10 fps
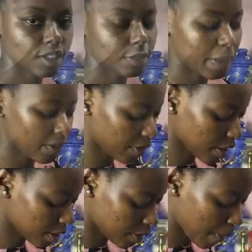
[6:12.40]
is
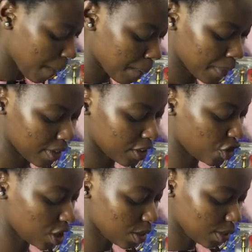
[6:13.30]
perfect the
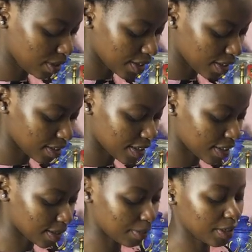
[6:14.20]
chili will take
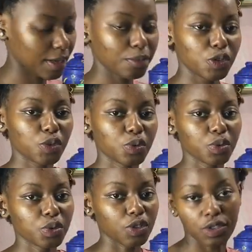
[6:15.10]
some time
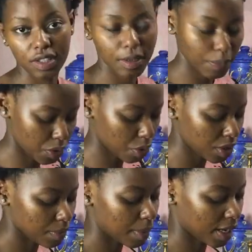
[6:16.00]
to you know sip through
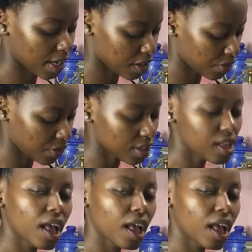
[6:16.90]
it but I can feel